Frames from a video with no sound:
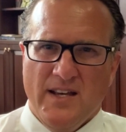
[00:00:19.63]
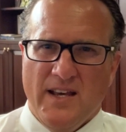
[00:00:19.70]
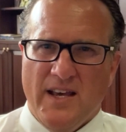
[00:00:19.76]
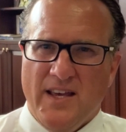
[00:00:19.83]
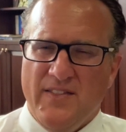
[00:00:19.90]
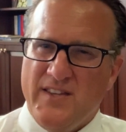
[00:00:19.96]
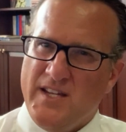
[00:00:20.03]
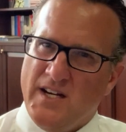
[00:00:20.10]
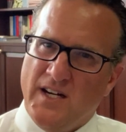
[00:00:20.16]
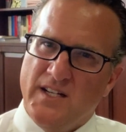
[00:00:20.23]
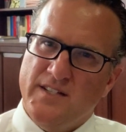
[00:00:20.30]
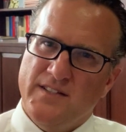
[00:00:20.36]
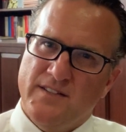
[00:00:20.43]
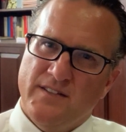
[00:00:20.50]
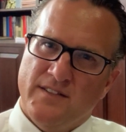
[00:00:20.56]
and the
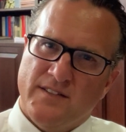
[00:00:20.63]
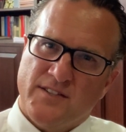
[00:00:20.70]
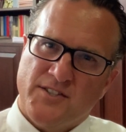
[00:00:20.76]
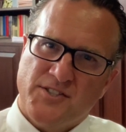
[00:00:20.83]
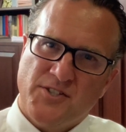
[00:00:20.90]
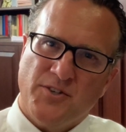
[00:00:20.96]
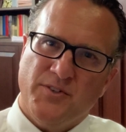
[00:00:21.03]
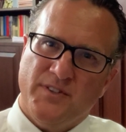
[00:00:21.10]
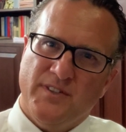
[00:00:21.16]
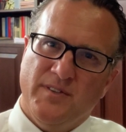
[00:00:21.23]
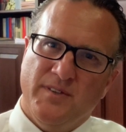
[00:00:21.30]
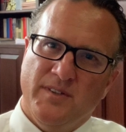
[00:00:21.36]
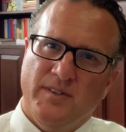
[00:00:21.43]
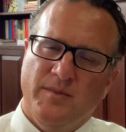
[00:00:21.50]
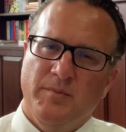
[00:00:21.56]

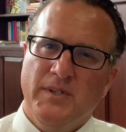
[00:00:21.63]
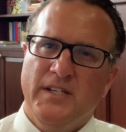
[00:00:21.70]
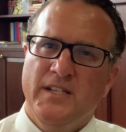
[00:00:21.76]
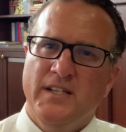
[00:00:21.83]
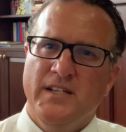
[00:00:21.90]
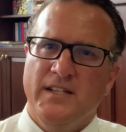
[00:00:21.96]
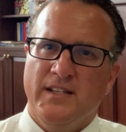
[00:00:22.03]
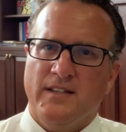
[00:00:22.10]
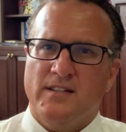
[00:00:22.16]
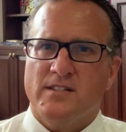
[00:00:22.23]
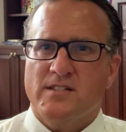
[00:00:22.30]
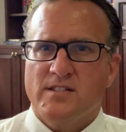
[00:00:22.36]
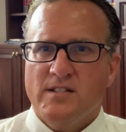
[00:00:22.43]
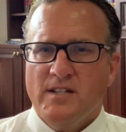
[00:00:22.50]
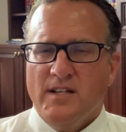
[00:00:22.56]
uncertain
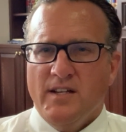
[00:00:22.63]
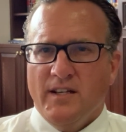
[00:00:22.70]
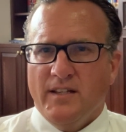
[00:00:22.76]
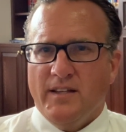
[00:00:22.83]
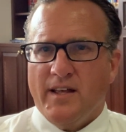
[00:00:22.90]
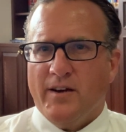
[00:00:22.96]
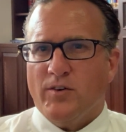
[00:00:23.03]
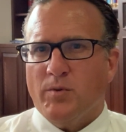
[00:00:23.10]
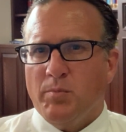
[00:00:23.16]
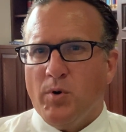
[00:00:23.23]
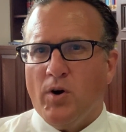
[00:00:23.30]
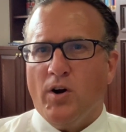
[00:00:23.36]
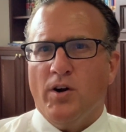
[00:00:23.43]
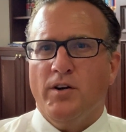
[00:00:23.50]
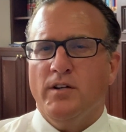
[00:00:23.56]
beginnings that are
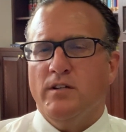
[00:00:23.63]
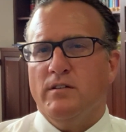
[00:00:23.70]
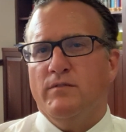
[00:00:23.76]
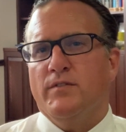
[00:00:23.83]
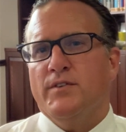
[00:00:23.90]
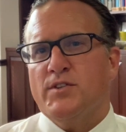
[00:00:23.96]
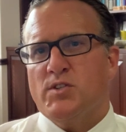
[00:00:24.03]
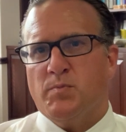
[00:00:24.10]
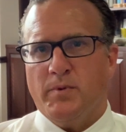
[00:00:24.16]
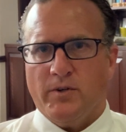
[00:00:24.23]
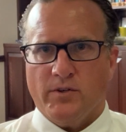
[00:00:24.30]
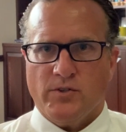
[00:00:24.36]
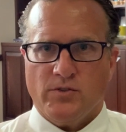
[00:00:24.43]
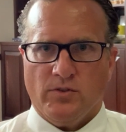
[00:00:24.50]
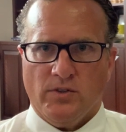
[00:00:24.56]
part of the
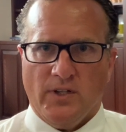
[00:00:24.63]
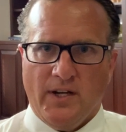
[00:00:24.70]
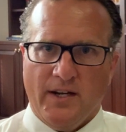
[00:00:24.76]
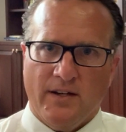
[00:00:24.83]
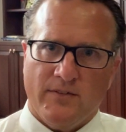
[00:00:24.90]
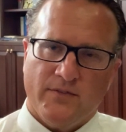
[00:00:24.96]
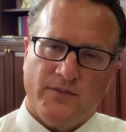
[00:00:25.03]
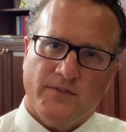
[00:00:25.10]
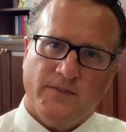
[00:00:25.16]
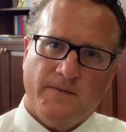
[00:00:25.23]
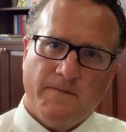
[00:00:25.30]
spiritual life.